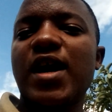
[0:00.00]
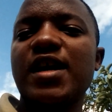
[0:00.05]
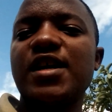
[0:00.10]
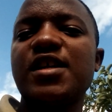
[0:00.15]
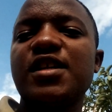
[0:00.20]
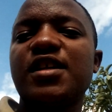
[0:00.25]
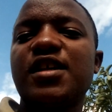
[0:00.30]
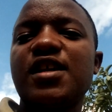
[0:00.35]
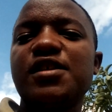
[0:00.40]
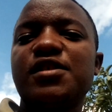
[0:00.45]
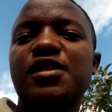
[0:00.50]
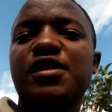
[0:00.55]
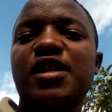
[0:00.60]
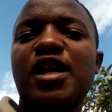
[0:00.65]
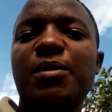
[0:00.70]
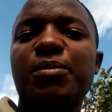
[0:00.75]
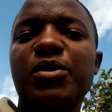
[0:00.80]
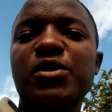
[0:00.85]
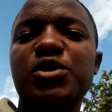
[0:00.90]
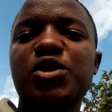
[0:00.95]
and in case it
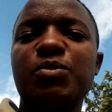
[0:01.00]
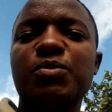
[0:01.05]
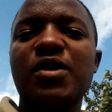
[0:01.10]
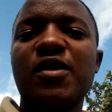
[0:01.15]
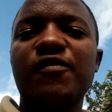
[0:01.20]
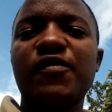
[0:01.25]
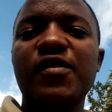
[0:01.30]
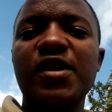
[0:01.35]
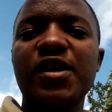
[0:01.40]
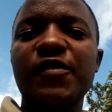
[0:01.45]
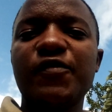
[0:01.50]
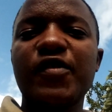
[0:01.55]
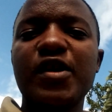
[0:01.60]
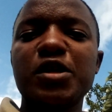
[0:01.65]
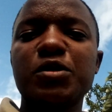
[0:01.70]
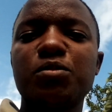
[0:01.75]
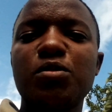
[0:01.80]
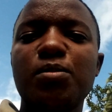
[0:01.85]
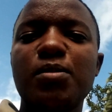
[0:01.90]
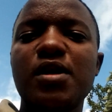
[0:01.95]
happens to be a very
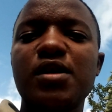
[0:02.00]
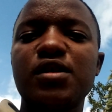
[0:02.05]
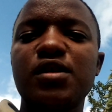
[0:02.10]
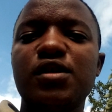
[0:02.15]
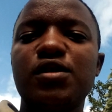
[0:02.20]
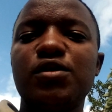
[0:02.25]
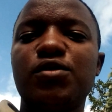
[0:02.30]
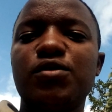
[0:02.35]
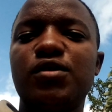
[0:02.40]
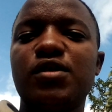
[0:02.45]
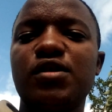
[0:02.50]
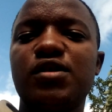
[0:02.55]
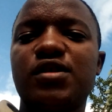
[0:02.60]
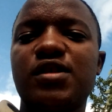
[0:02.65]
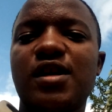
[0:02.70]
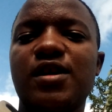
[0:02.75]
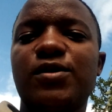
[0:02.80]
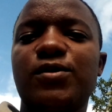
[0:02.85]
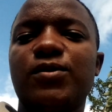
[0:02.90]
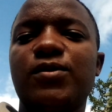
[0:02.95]
first moment into this
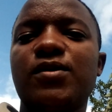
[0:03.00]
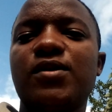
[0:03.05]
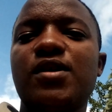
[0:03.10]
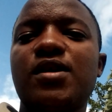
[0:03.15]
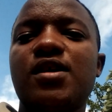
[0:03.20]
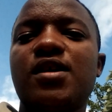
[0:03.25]
channel,